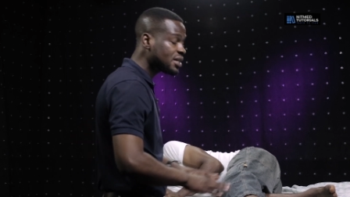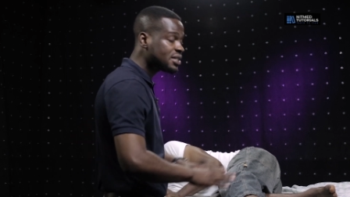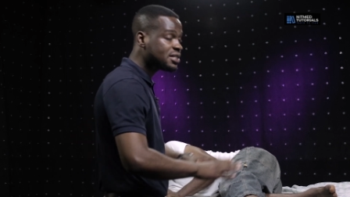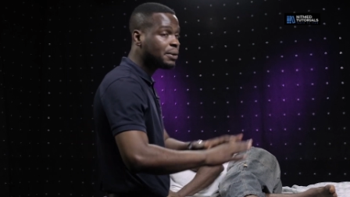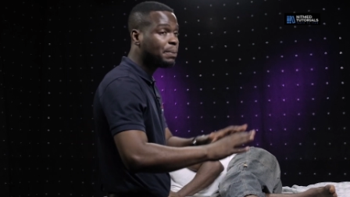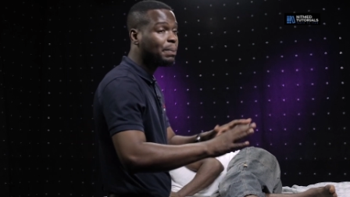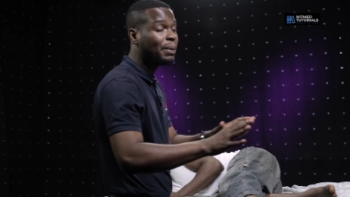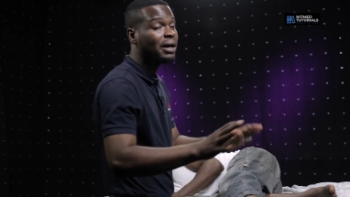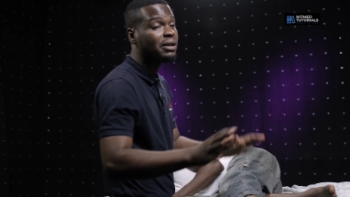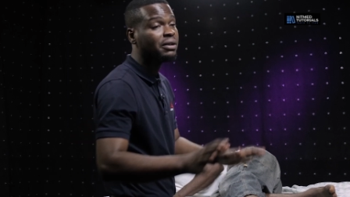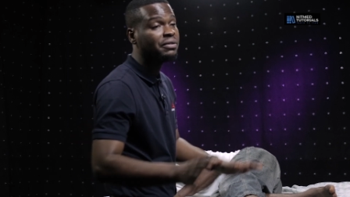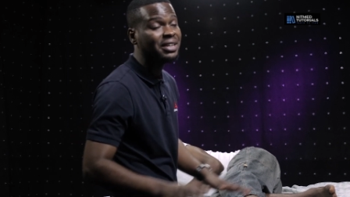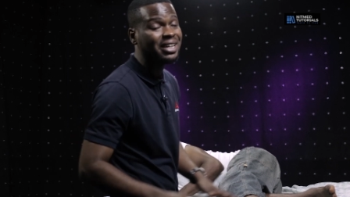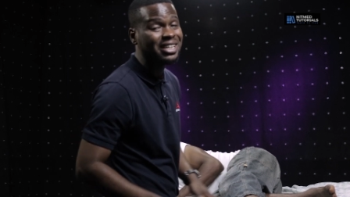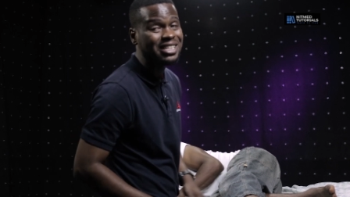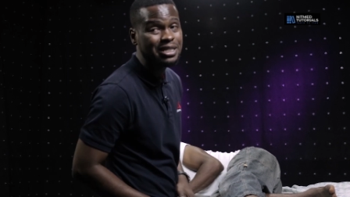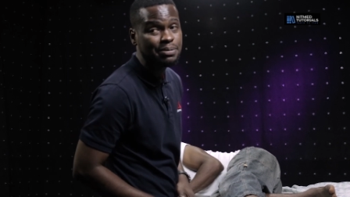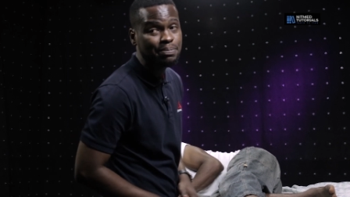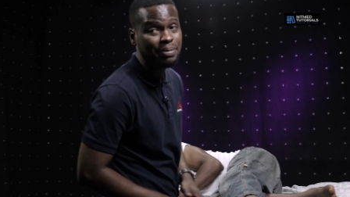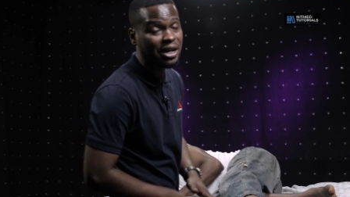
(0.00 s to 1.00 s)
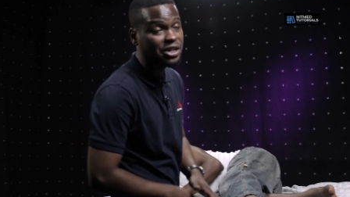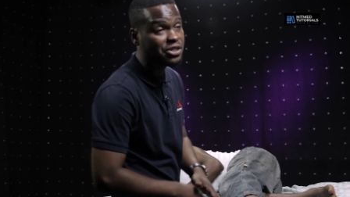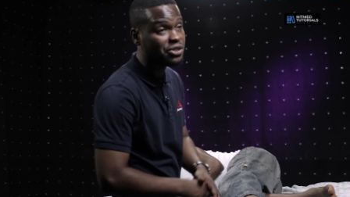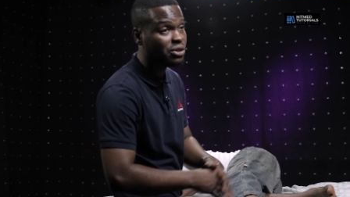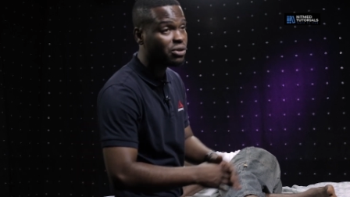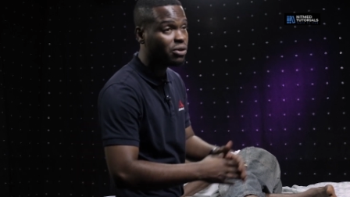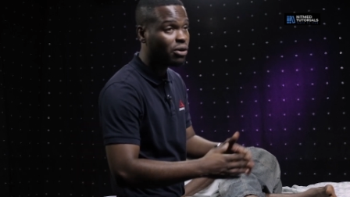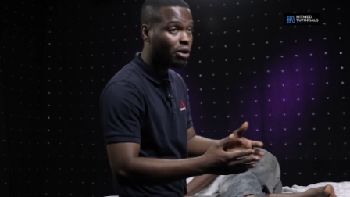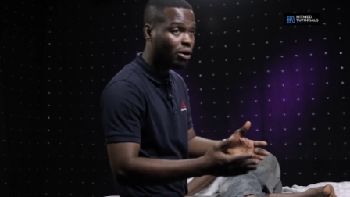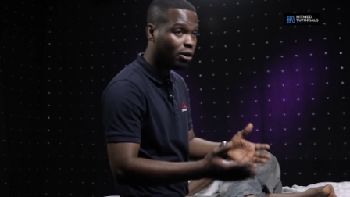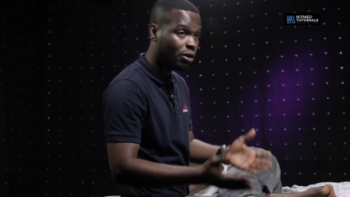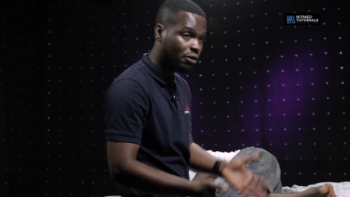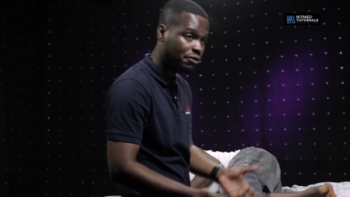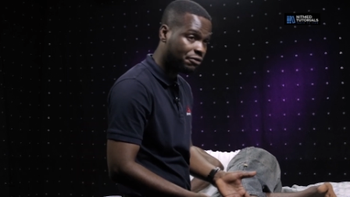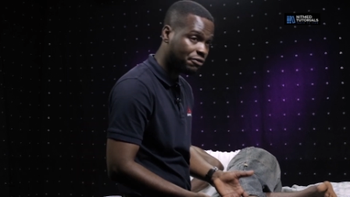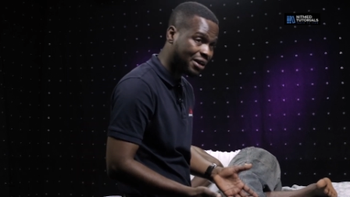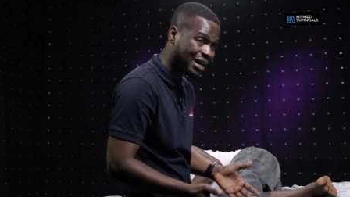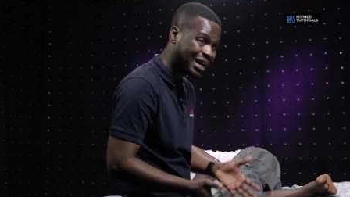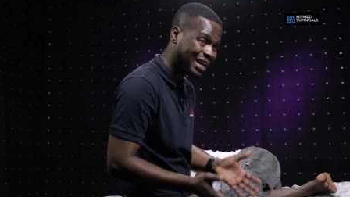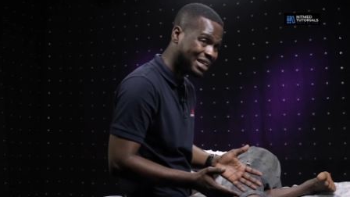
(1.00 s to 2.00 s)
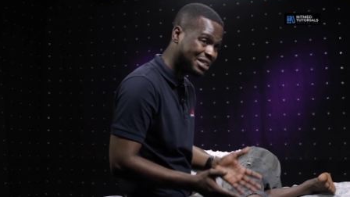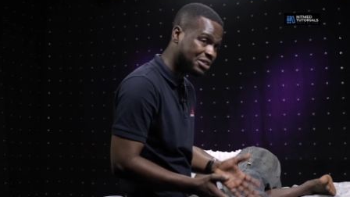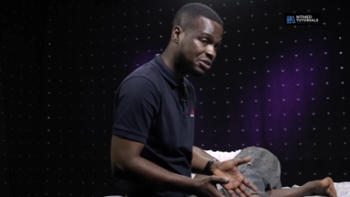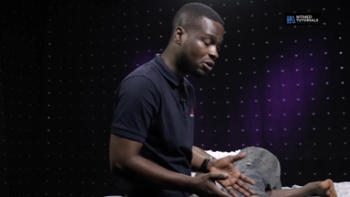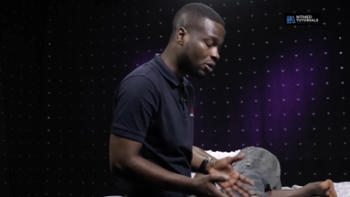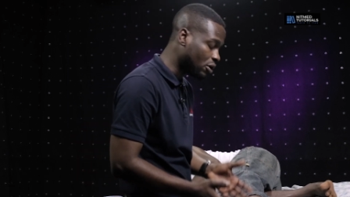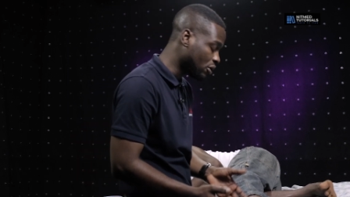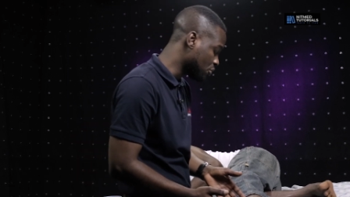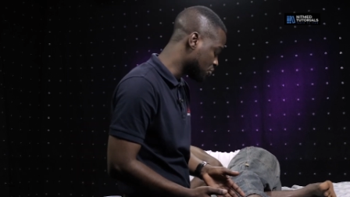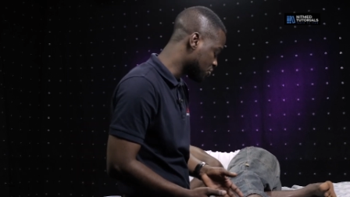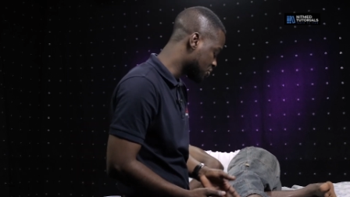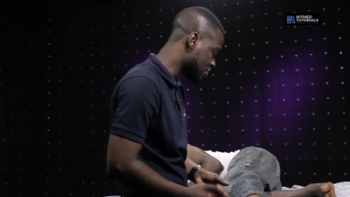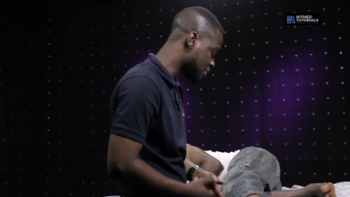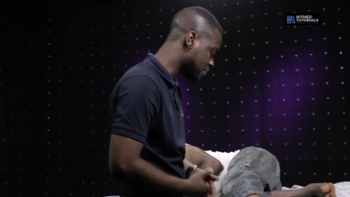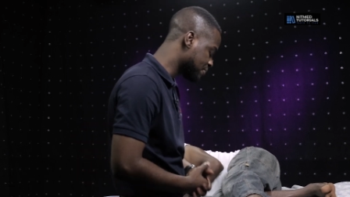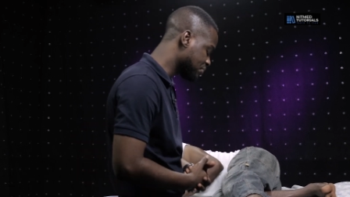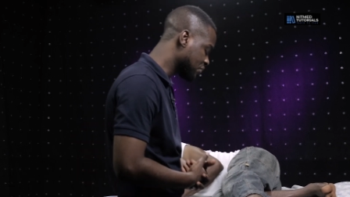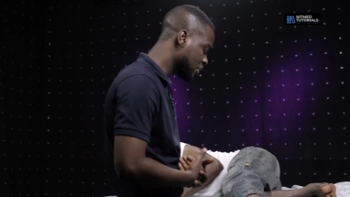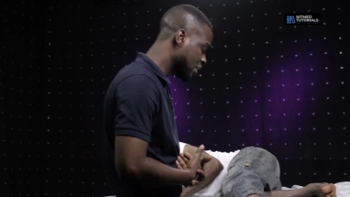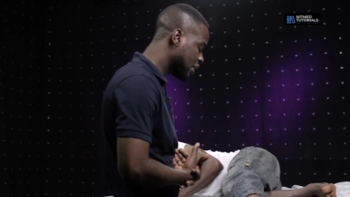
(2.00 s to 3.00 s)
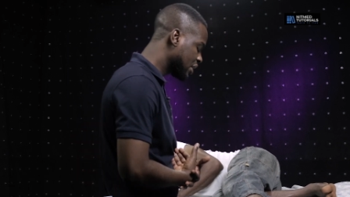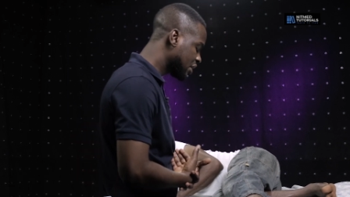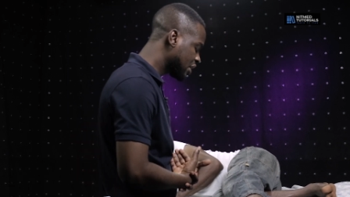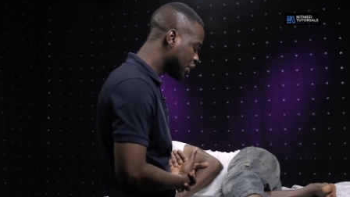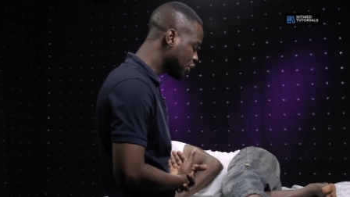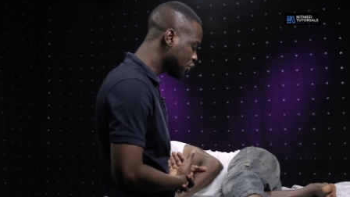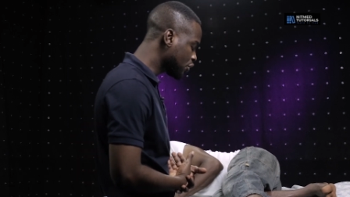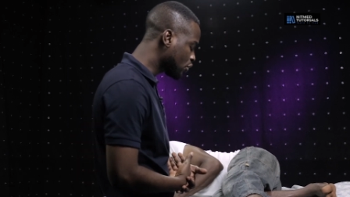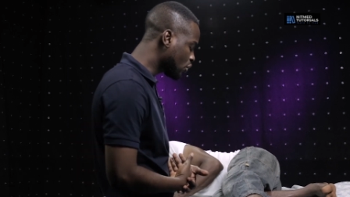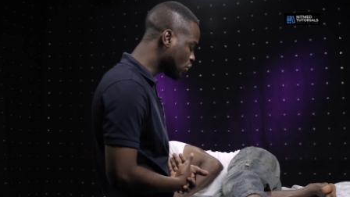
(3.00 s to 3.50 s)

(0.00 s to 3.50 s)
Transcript: are still part of the inspection of an ulcer. Then you